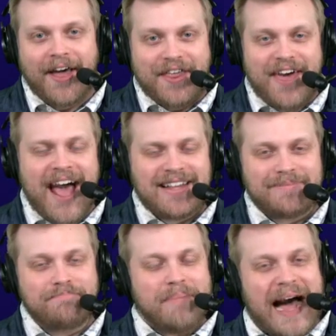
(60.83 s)
that
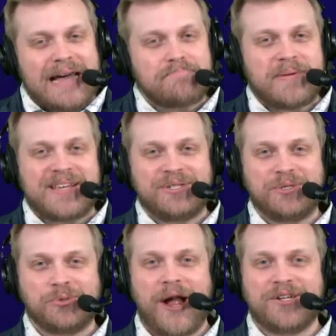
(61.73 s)
might be
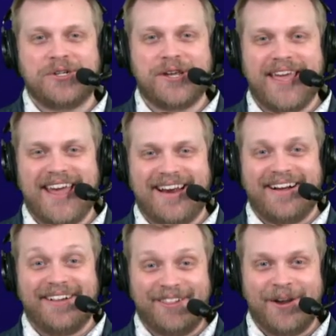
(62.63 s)
stretching it
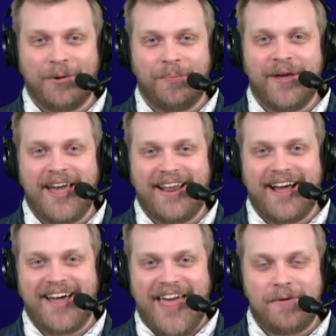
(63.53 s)
a little bit.
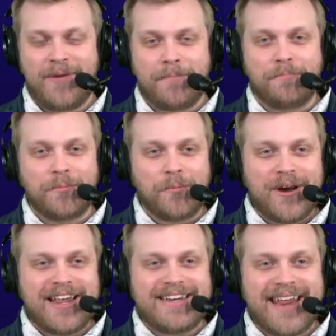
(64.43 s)
That would be a
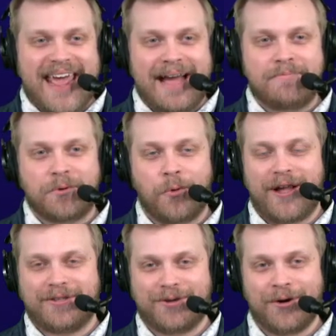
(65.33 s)
pretty damned
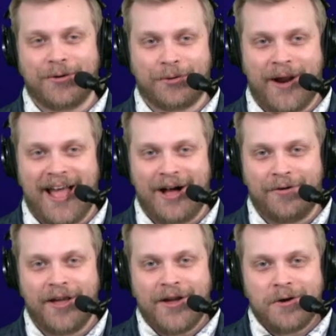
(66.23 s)
quick
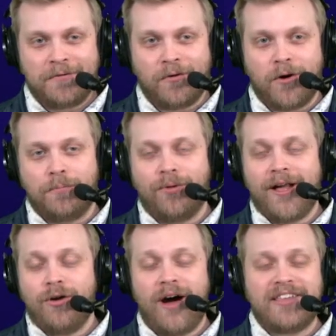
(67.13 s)
turnaround for a
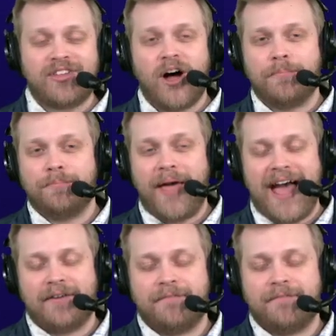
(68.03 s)
player who I thought had a